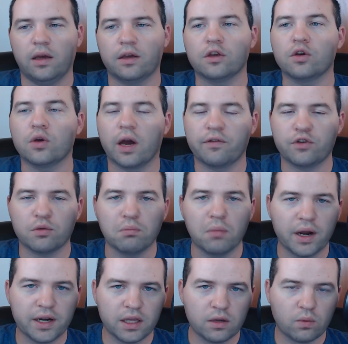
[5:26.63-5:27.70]
You have your
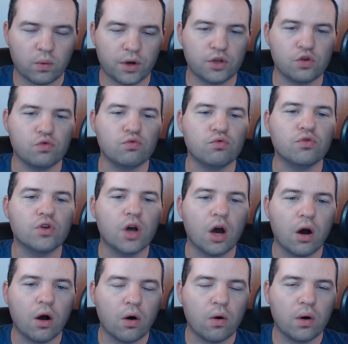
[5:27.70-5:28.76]
money where you
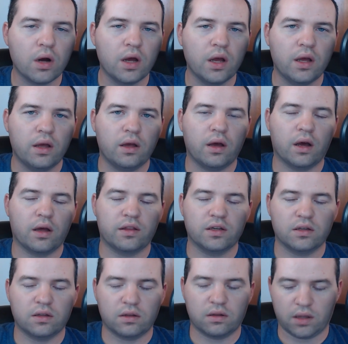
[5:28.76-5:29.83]
know
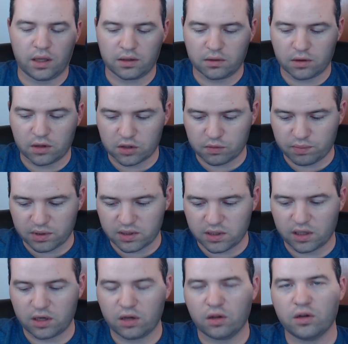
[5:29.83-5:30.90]
that, that there's
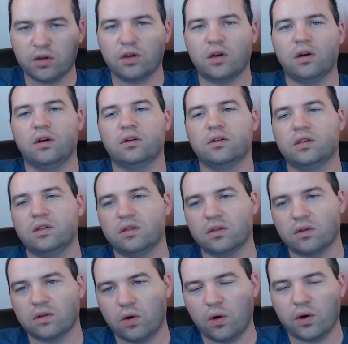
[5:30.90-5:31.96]
particular currencies
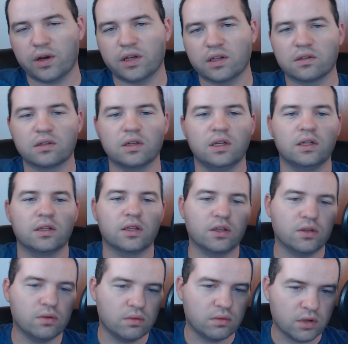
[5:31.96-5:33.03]
and coins that
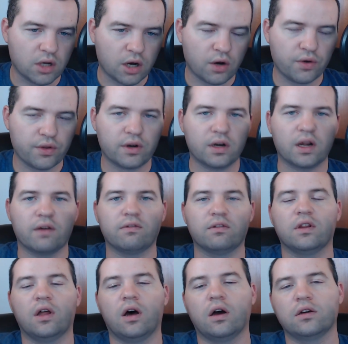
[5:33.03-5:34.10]
you know they're going to have
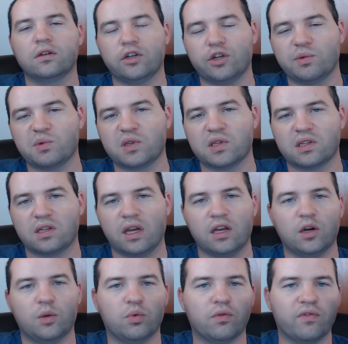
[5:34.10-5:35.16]
long-term
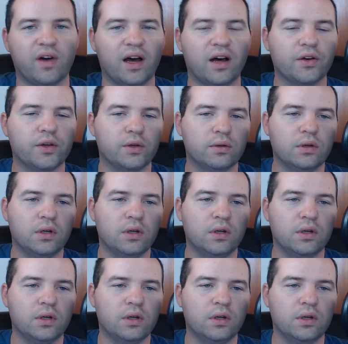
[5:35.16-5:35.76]
sustainable value.